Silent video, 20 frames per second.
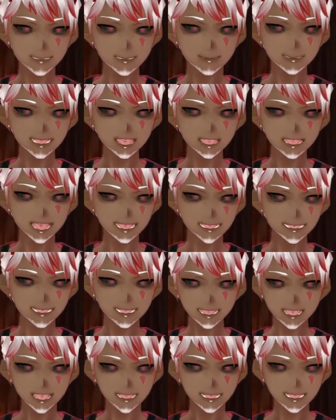Because I
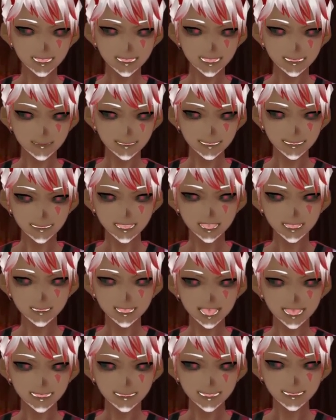didn't need help.
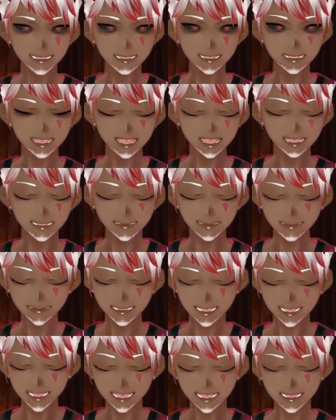I just remember
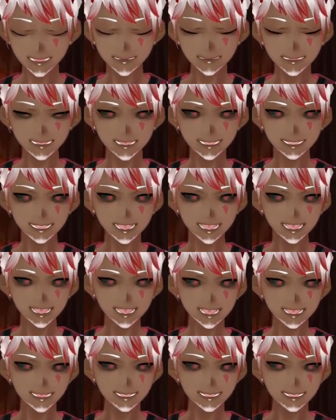seeing this thing